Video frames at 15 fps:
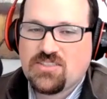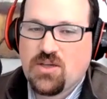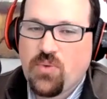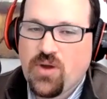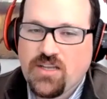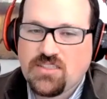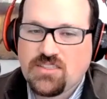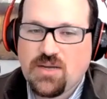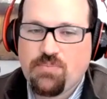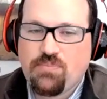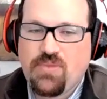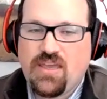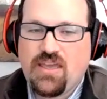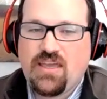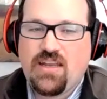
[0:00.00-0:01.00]
So I want to
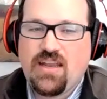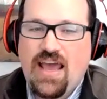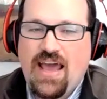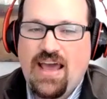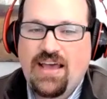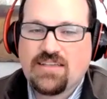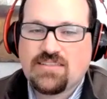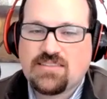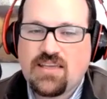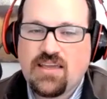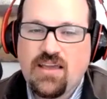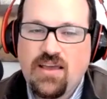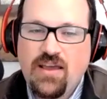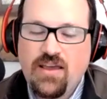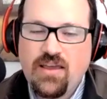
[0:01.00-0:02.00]
jump in and ask
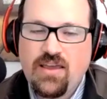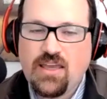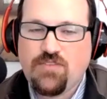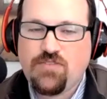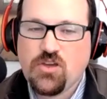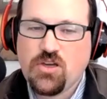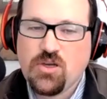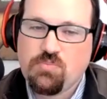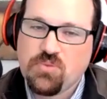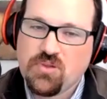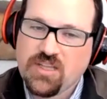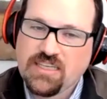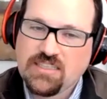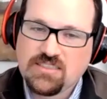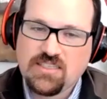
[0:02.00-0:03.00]
if you could
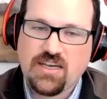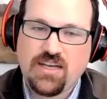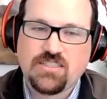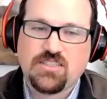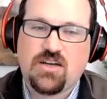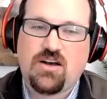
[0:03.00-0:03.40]
please touch